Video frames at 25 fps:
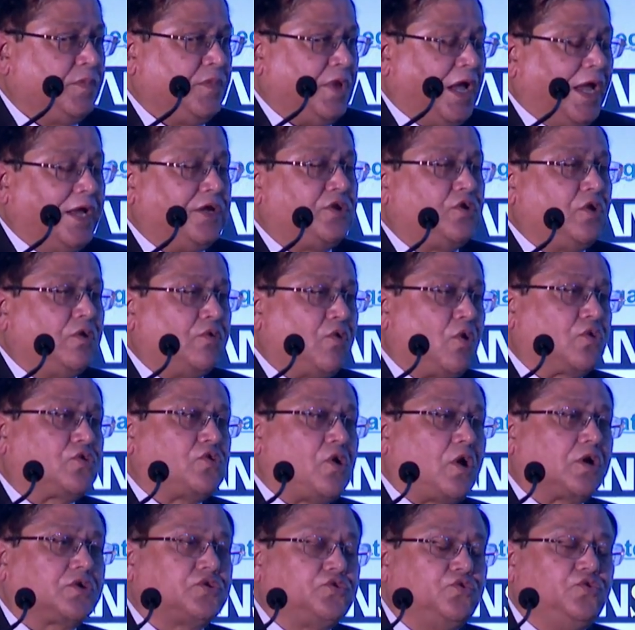I
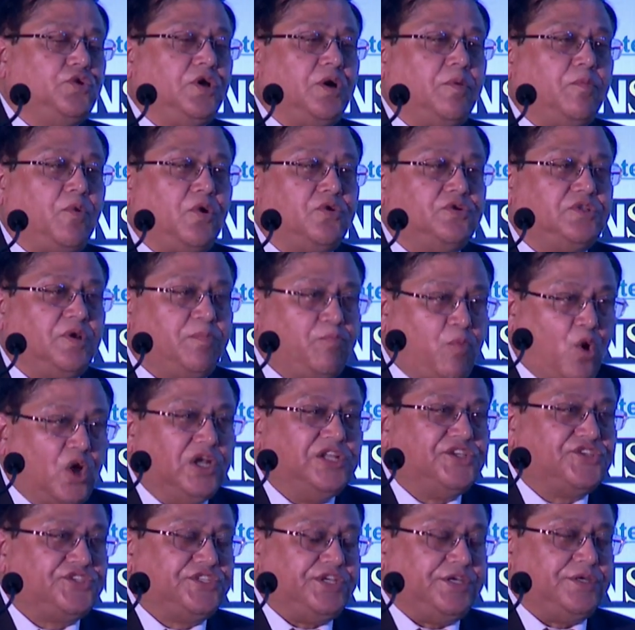talked to you about the
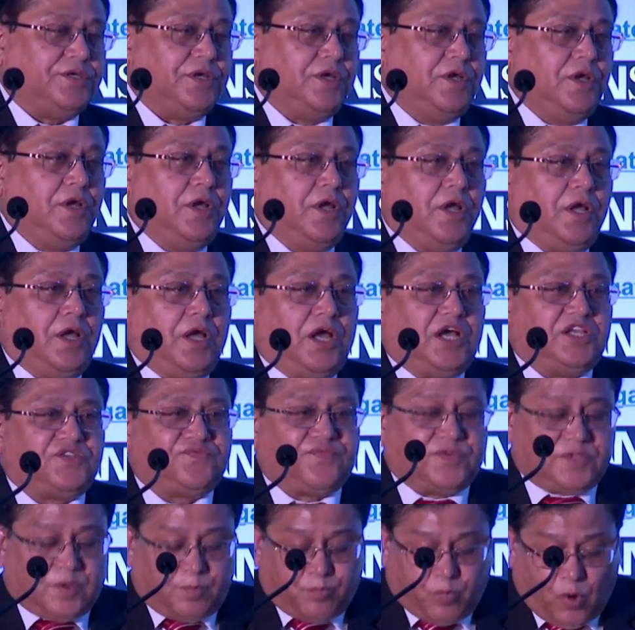policy. As
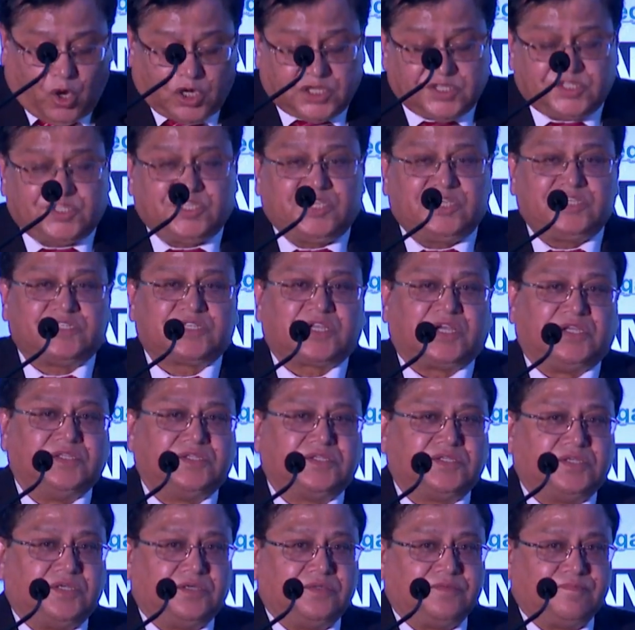for the policy is
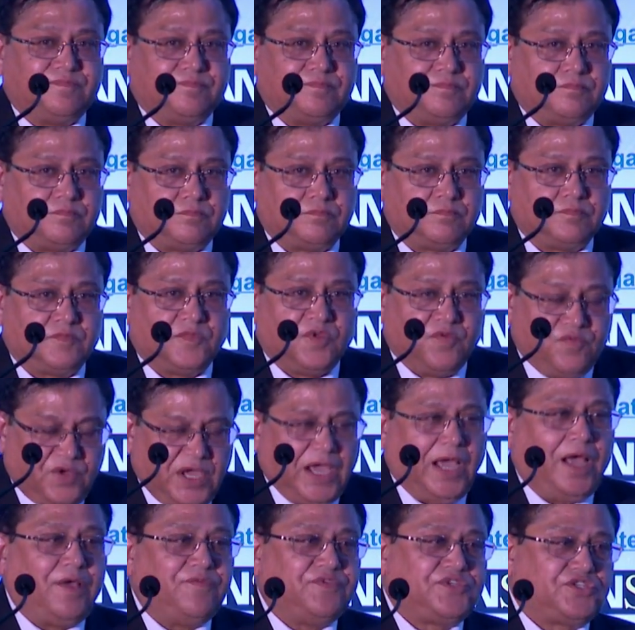concerned, we
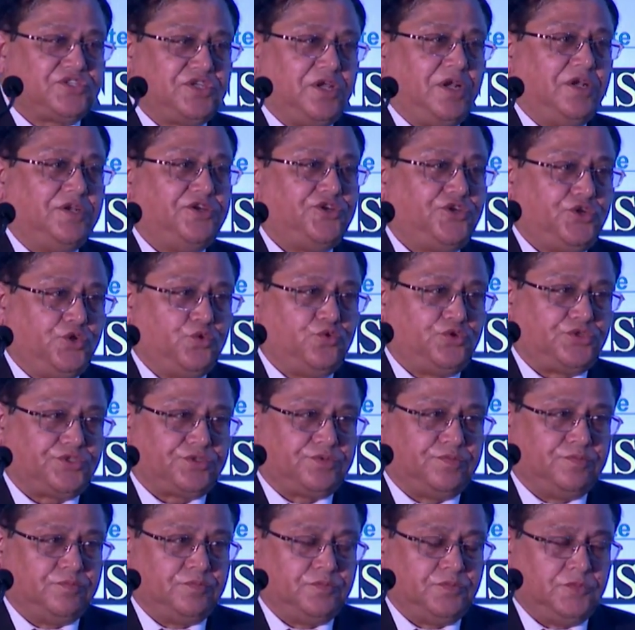have still
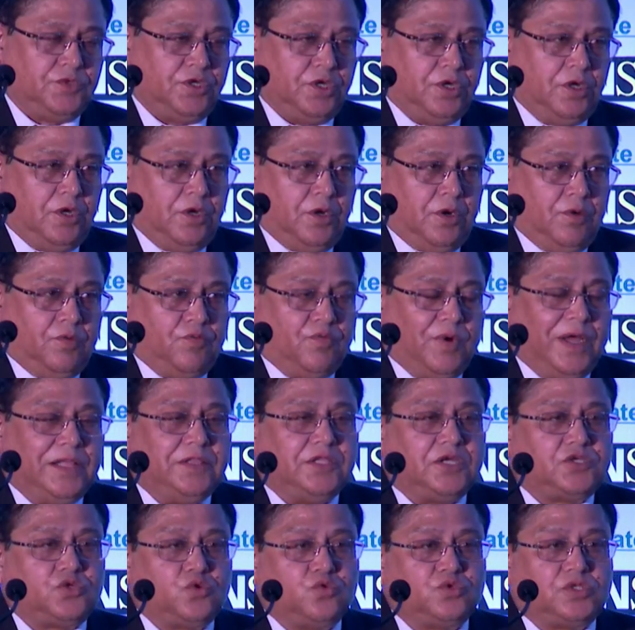issues. While
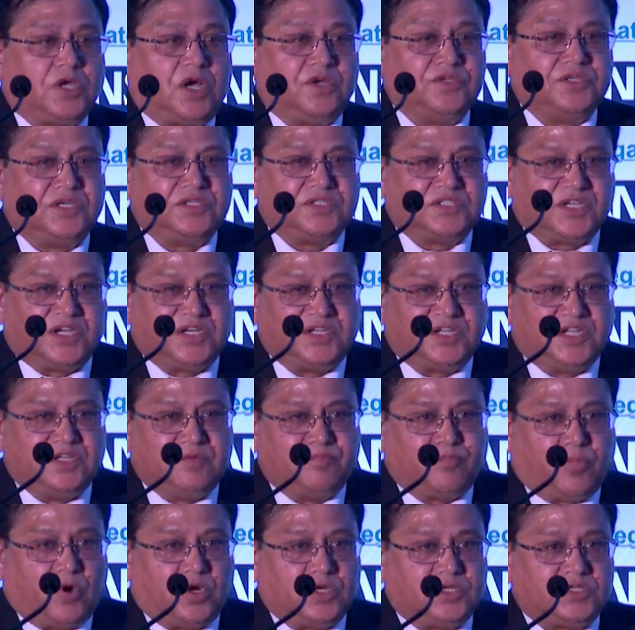the 2013
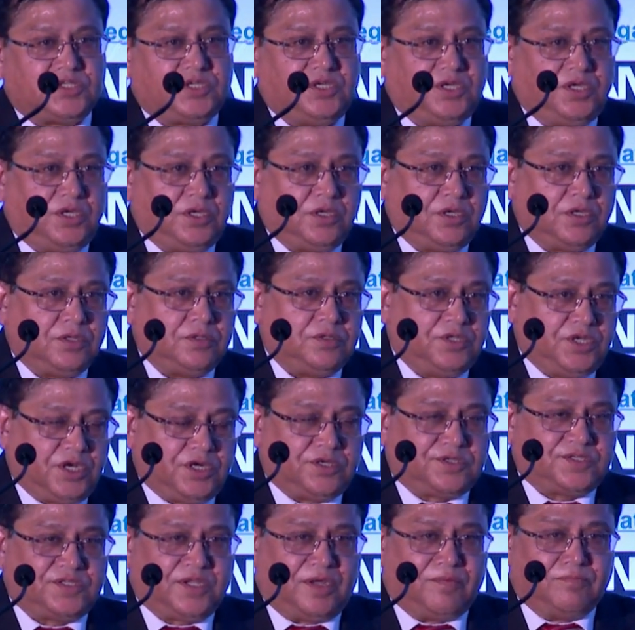policy
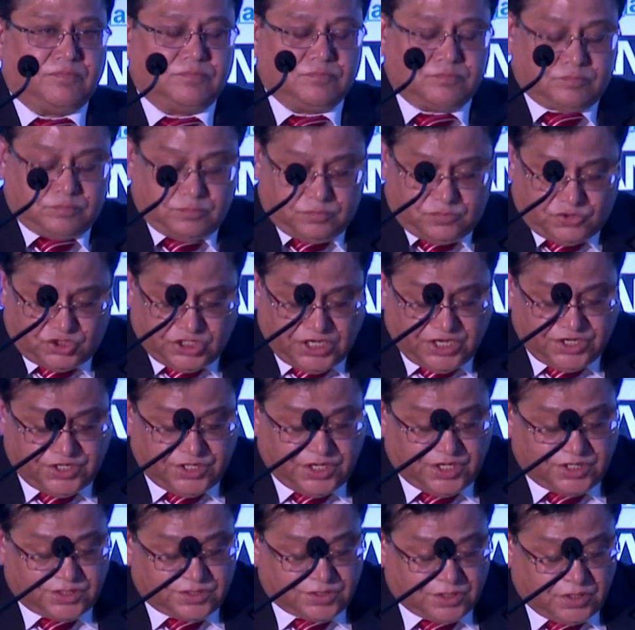did some
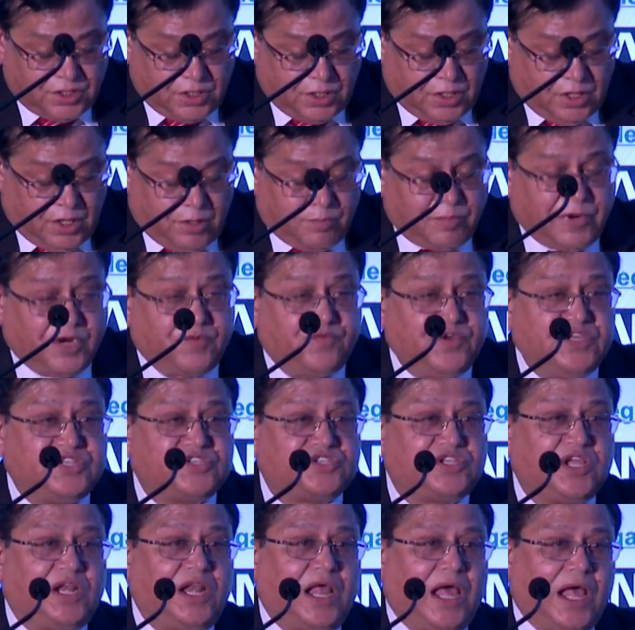changes, but we
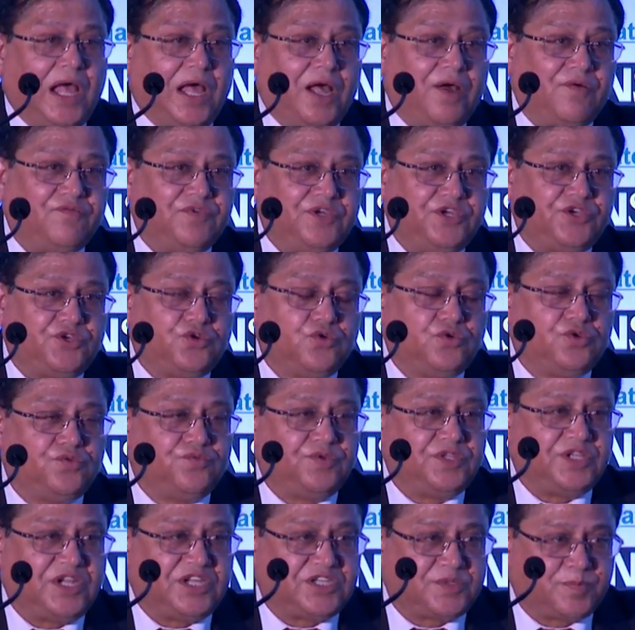still have issues
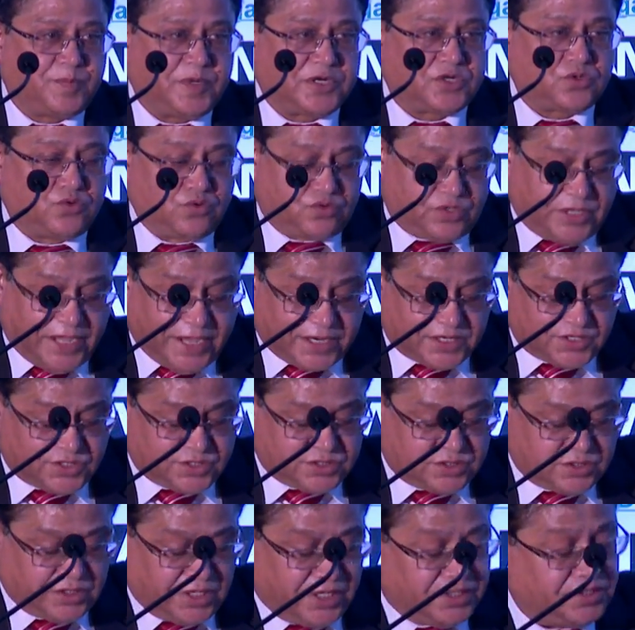with respect to
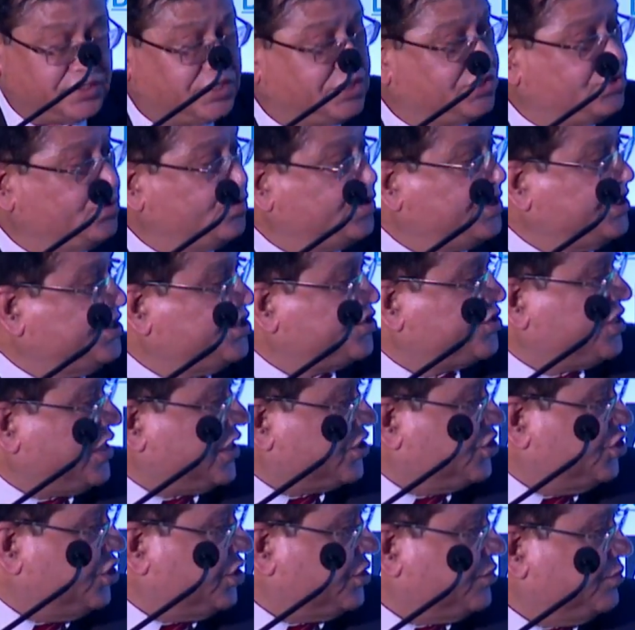tax and the duty
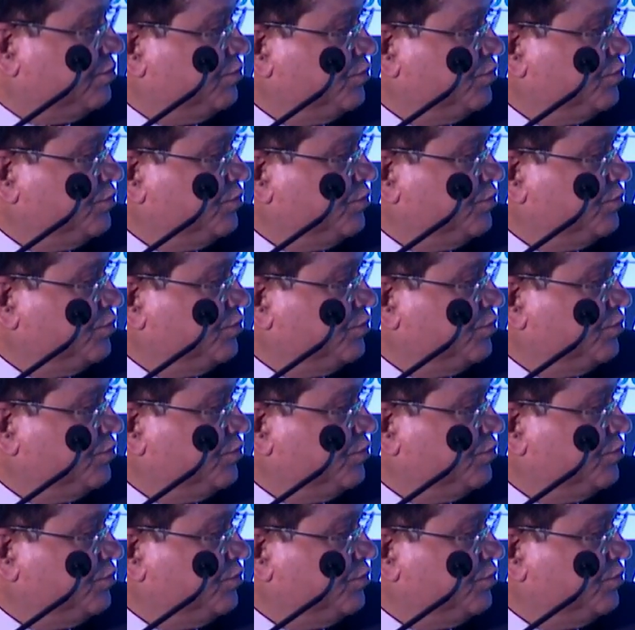structure.